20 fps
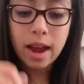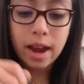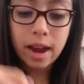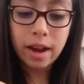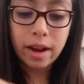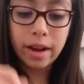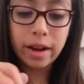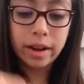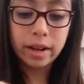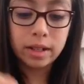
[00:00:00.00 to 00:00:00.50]

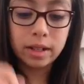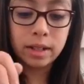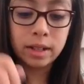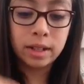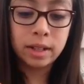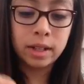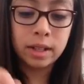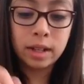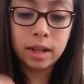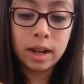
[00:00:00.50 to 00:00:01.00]

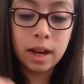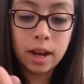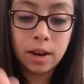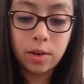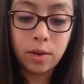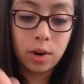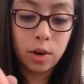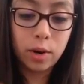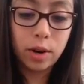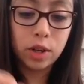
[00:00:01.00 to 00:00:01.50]
And I
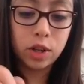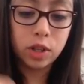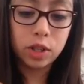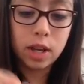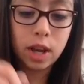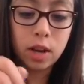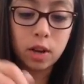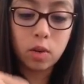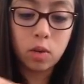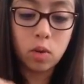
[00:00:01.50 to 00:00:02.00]
don't know, it's
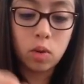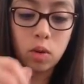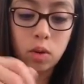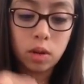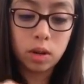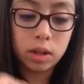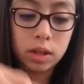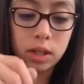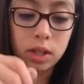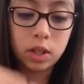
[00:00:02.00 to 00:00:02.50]
just kind of
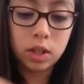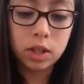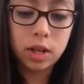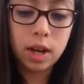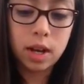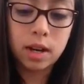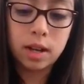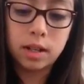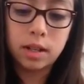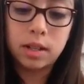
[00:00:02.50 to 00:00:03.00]
cool because it just
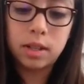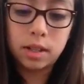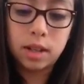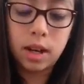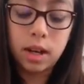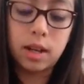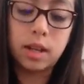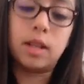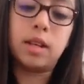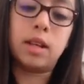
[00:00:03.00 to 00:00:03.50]
kind of
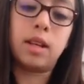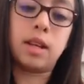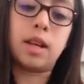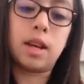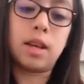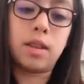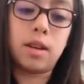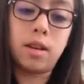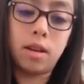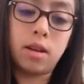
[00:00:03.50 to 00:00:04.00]
stuck
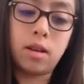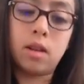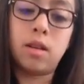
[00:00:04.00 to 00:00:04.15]
together.